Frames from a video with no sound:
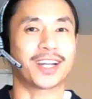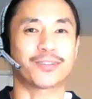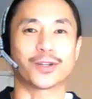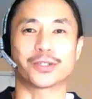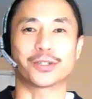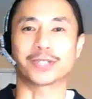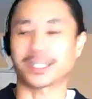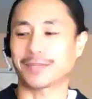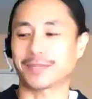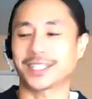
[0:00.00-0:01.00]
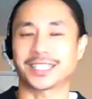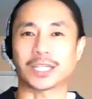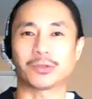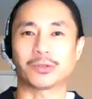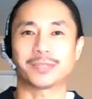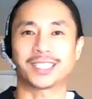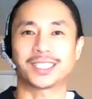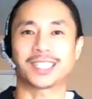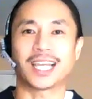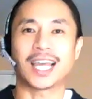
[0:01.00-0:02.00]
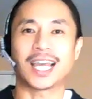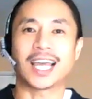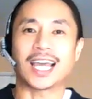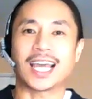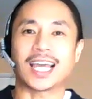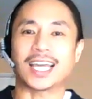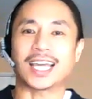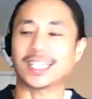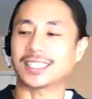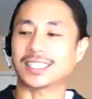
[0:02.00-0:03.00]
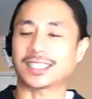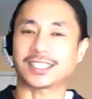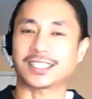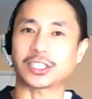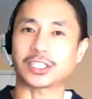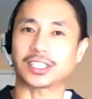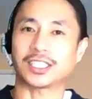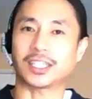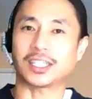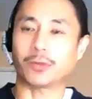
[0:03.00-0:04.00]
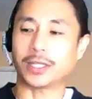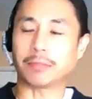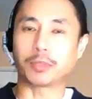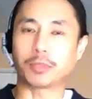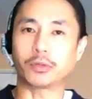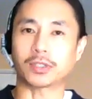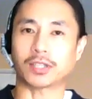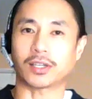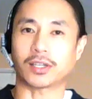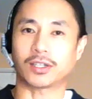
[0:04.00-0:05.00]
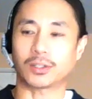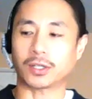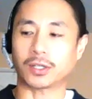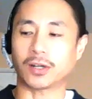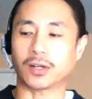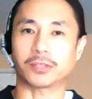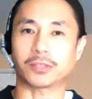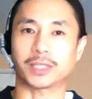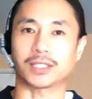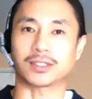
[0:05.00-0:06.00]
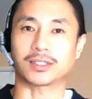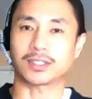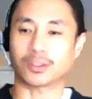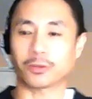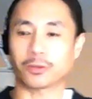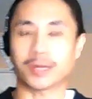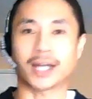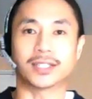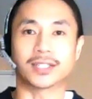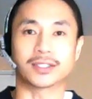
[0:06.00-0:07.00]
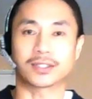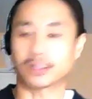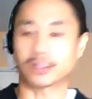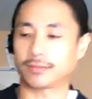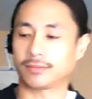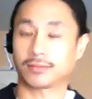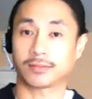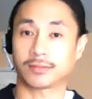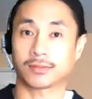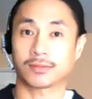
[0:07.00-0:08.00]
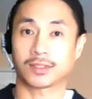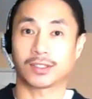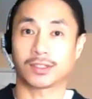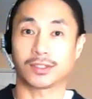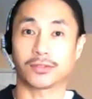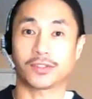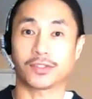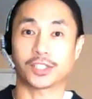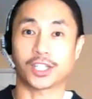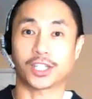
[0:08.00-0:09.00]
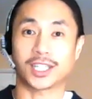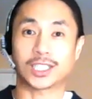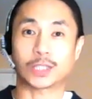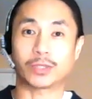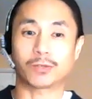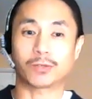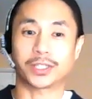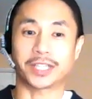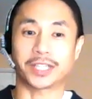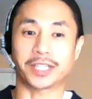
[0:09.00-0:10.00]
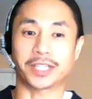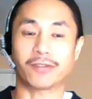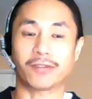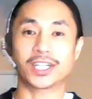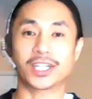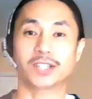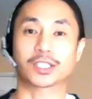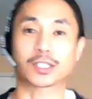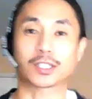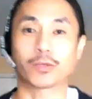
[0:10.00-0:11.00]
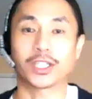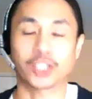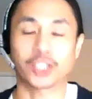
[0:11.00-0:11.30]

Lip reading: for all you TechMan, Tech women. It is essentially a way to boost your cardio minutes or miles. So fun challenge we run every year. Switch,